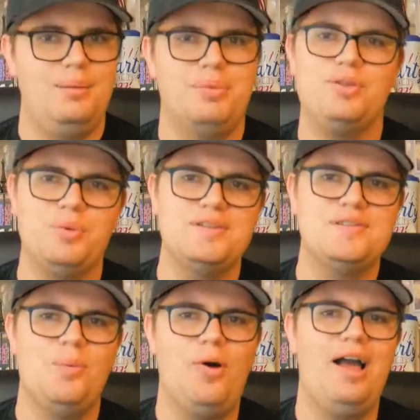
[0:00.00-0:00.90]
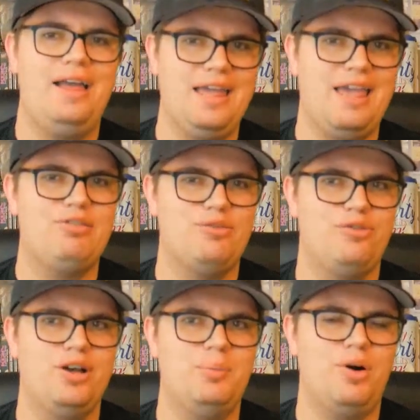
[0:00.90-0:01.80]
But the reason why I gave the
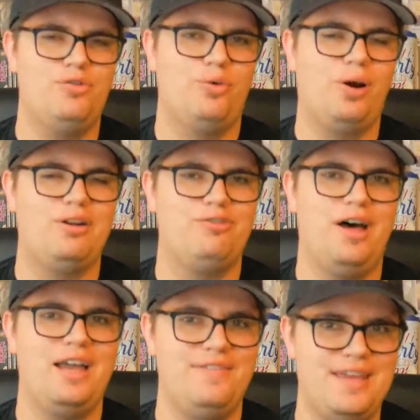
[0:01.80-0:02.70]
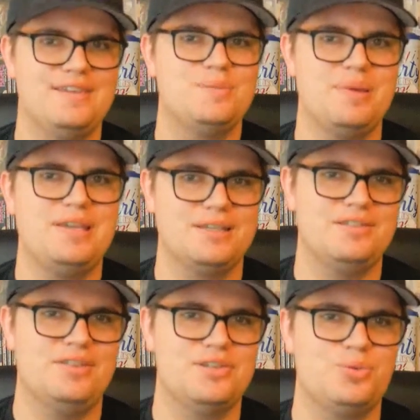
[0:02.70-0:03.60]
film a 4 out of 5 is because
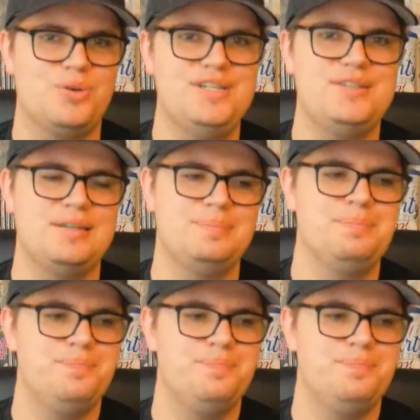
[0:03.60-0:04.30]
of this reason.